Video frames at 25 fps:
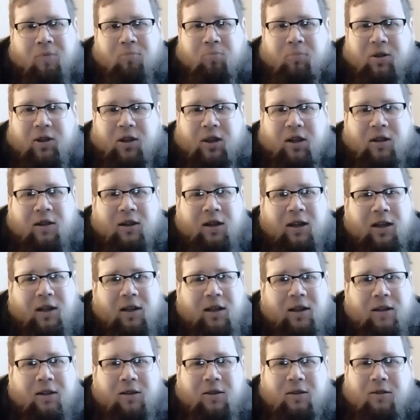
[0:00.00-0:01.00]
But then
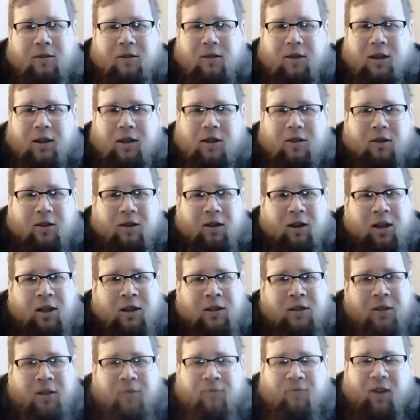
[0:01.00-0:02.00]
again,
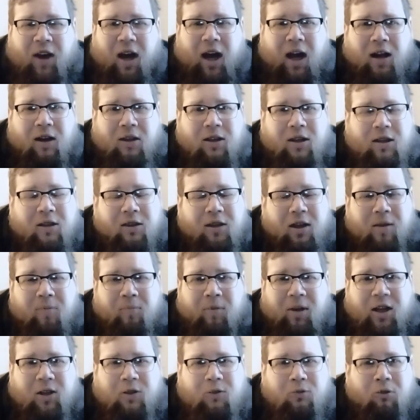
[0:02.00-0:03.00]
in the Valley, they
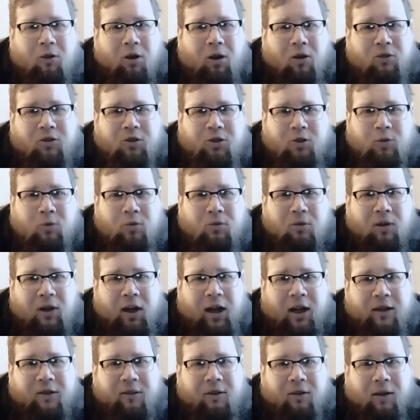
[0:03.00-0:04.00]
may do all school
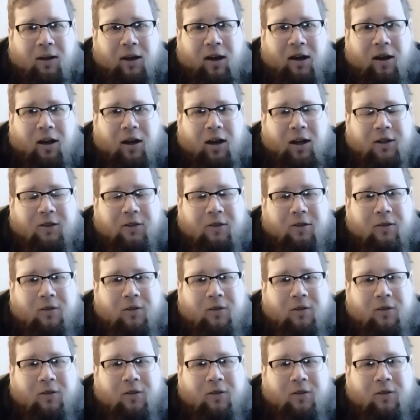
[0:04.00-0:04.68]
on the lawn.